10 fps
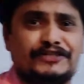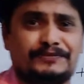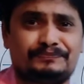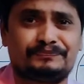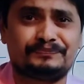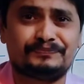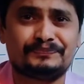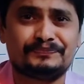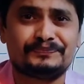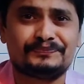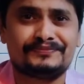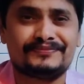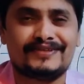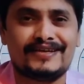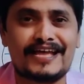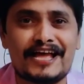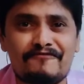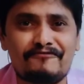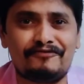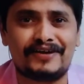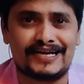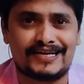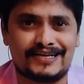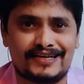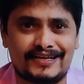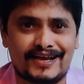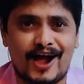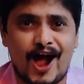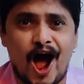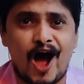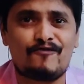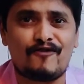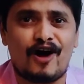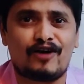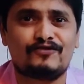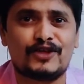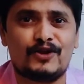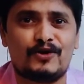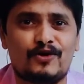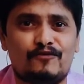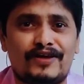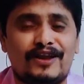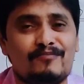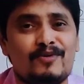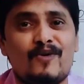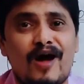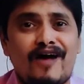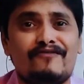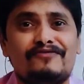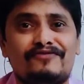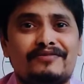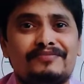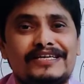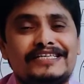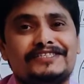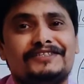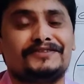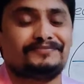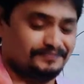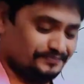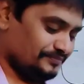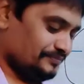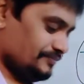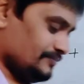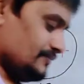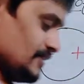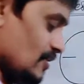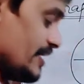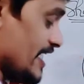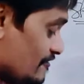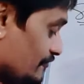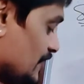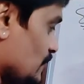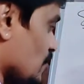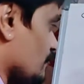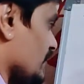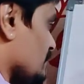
other every half of the lobe will move away from each other or every lobe